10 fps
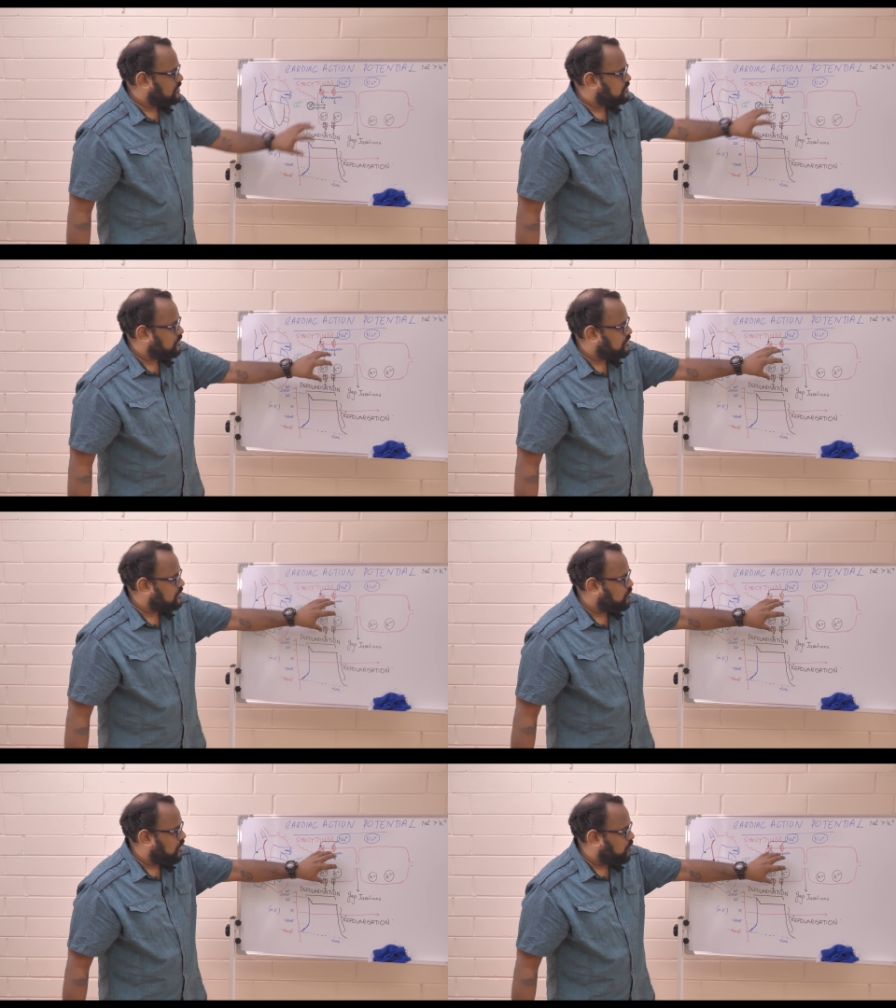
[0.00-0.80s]

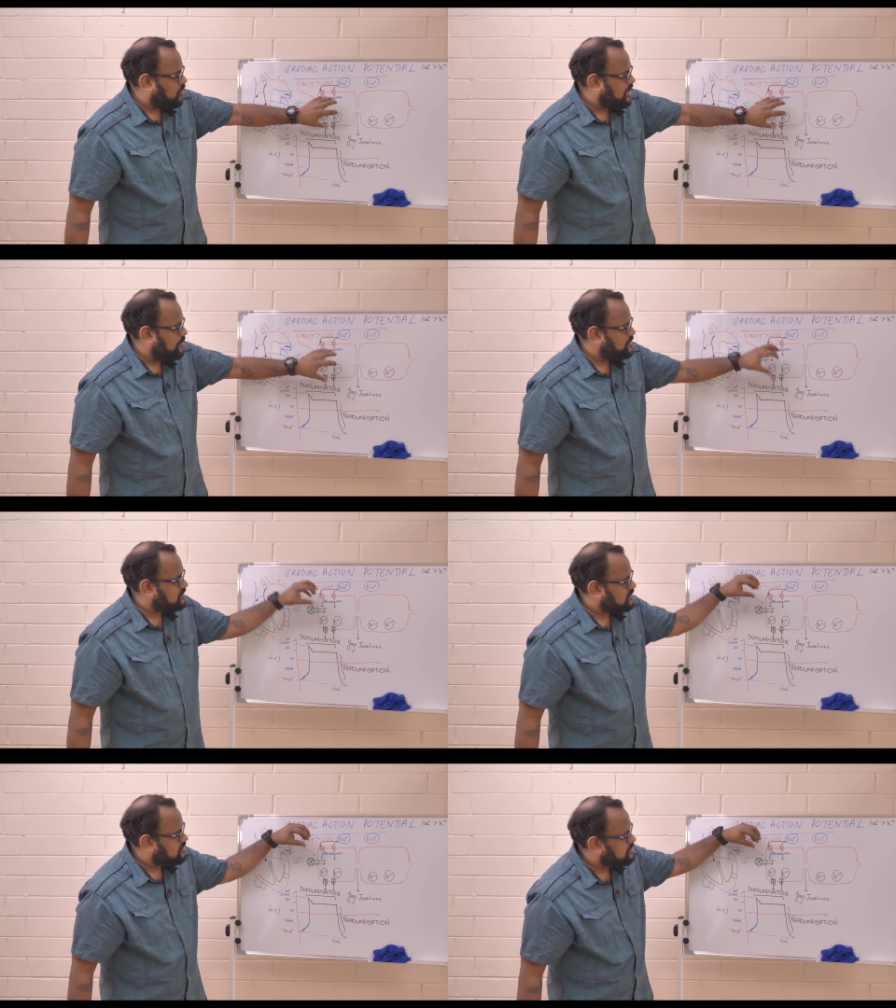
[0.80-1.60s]
So what
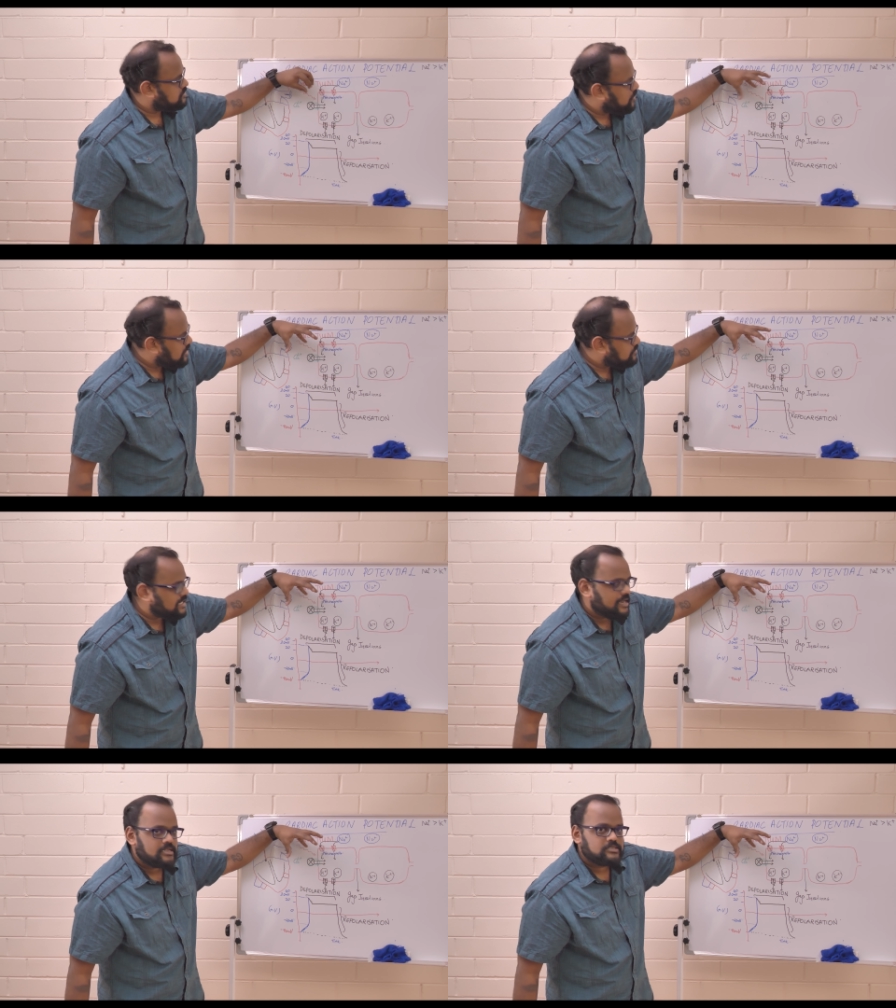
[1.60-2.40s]
happens is, the sodium
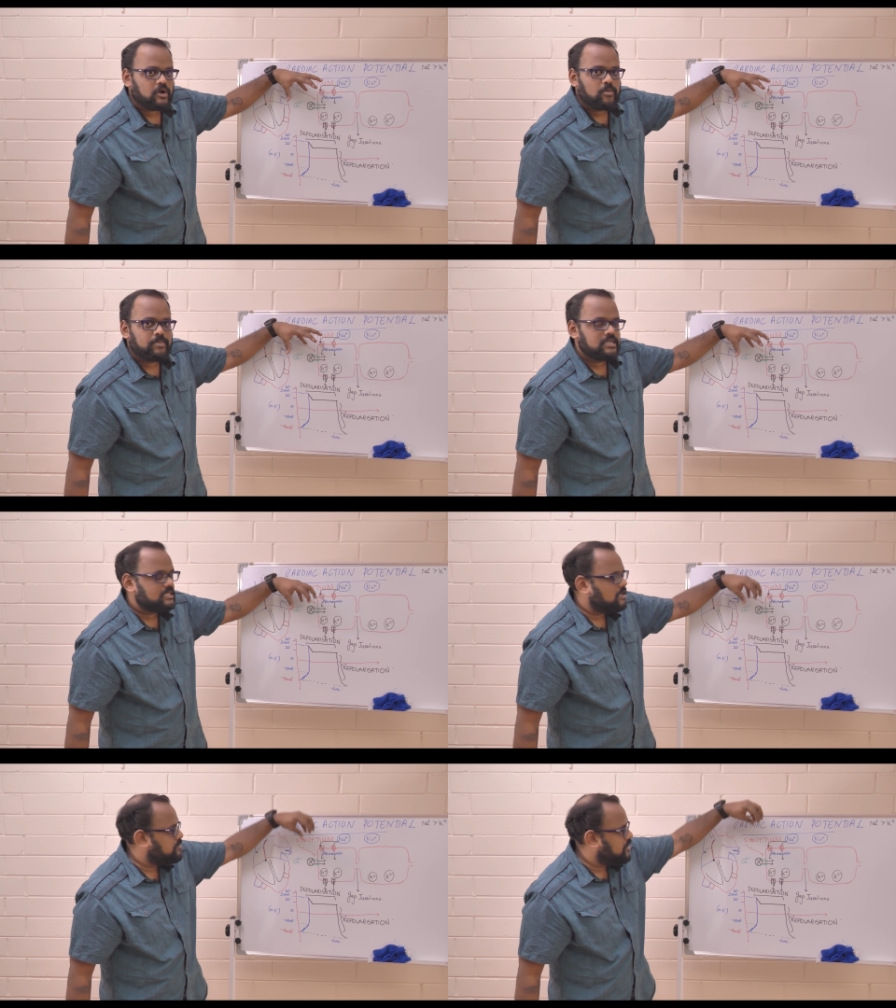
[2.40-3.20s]
channels
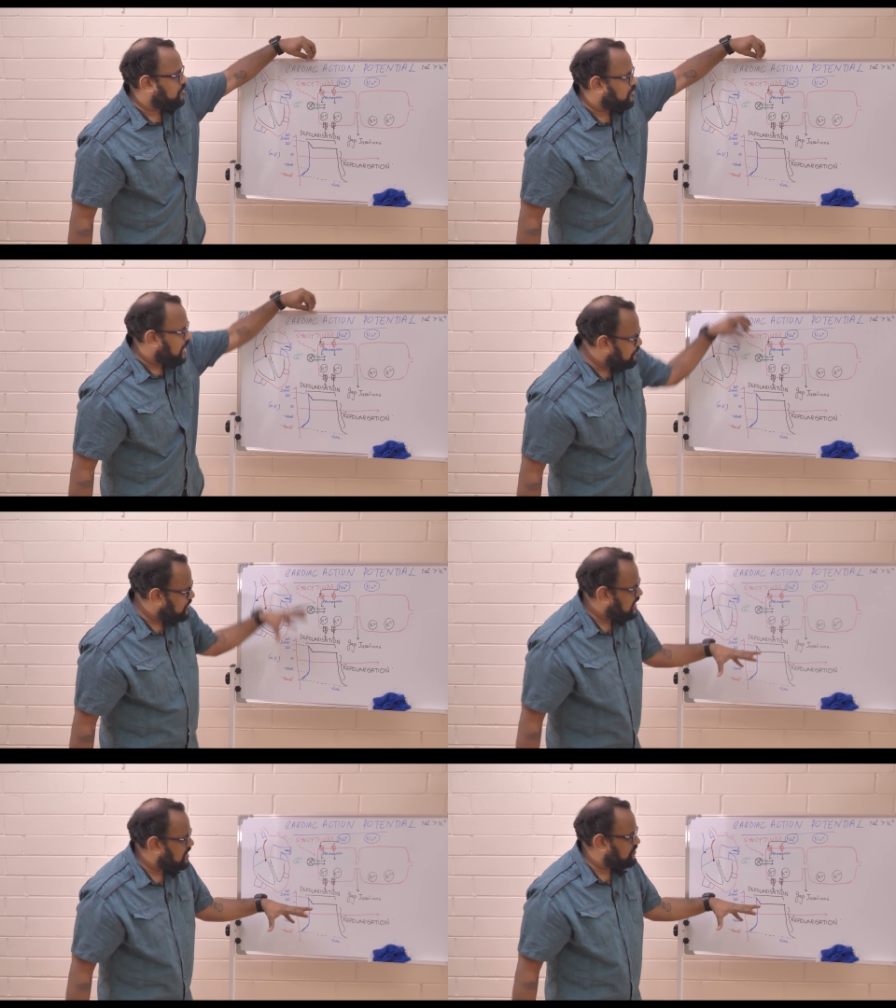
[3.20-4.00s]
open, there will be a
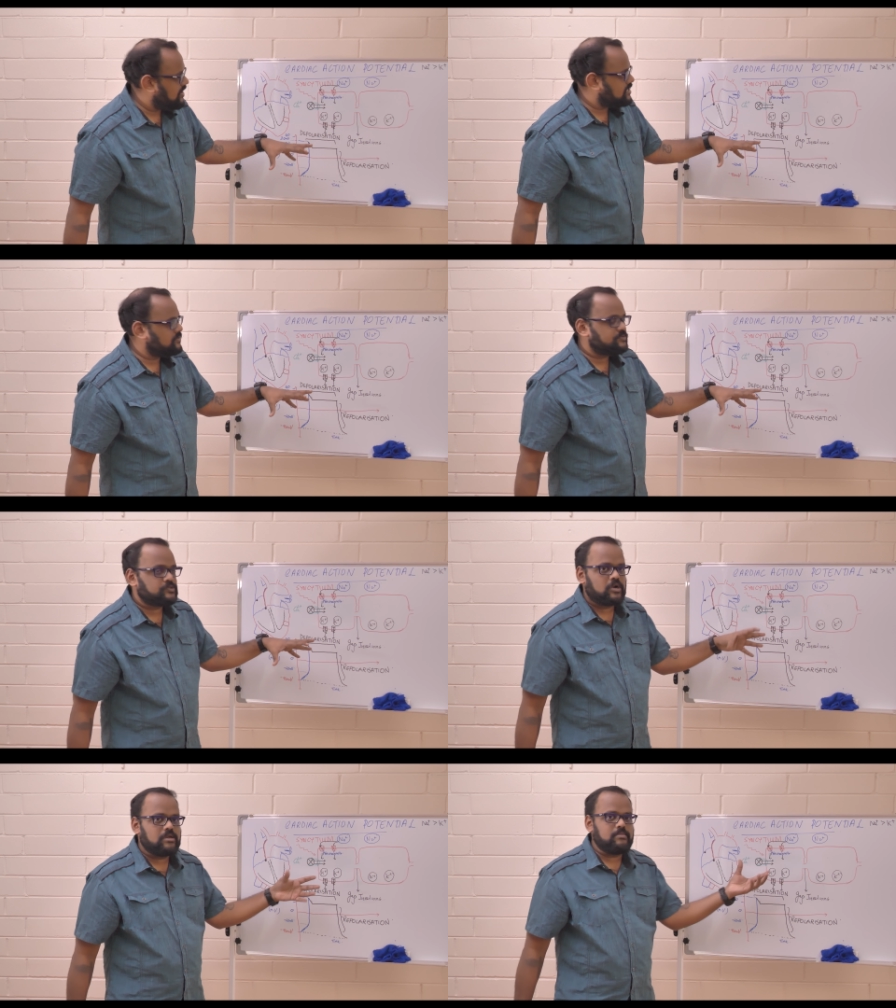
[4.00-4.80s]
rapid influx of
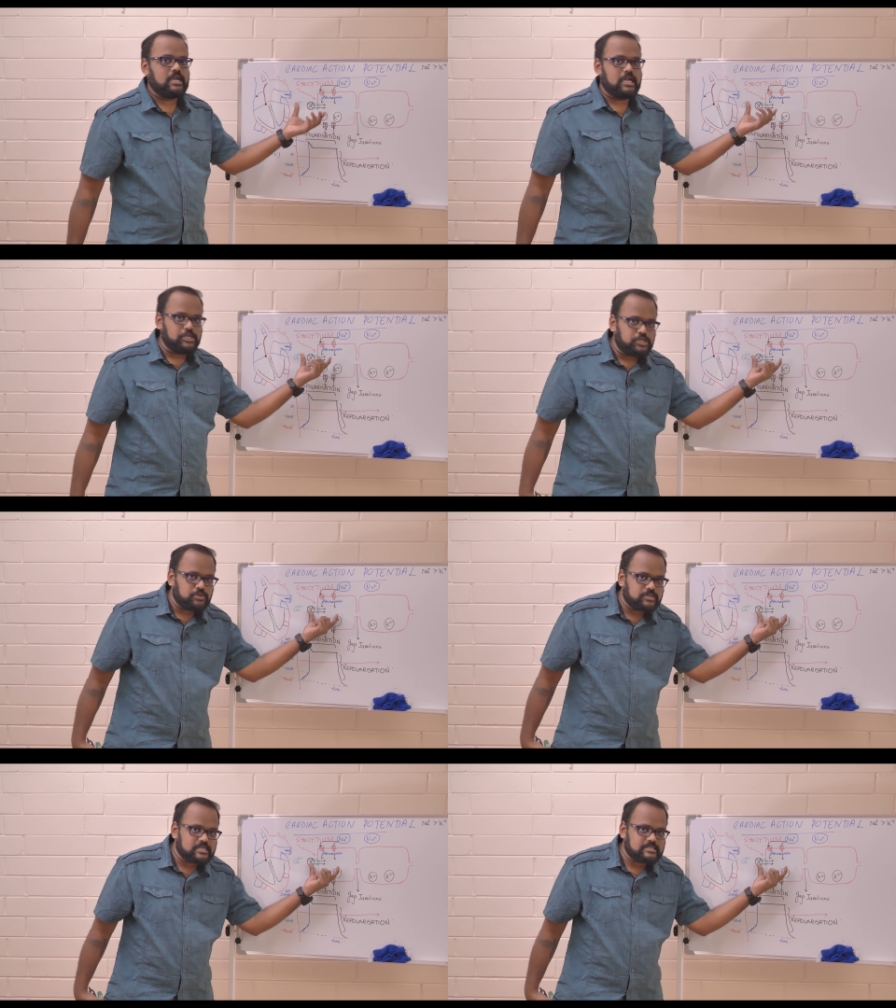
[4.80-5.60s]
sodium
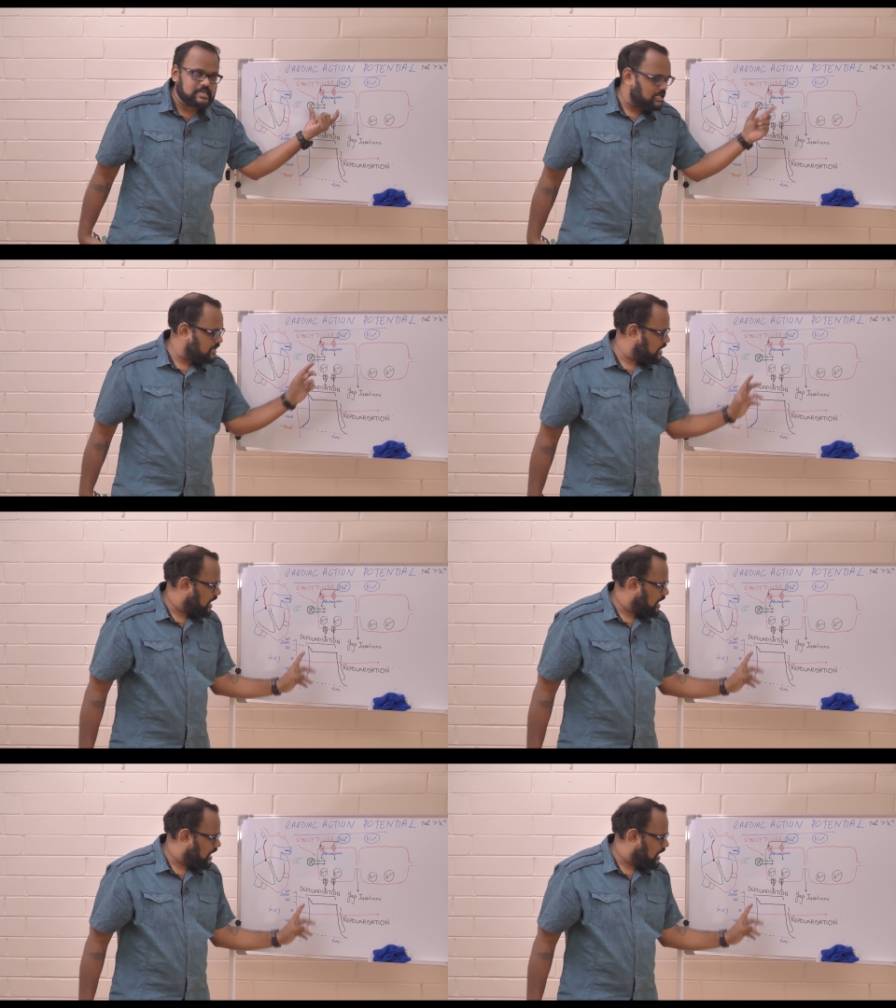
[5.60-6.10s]
into the cell,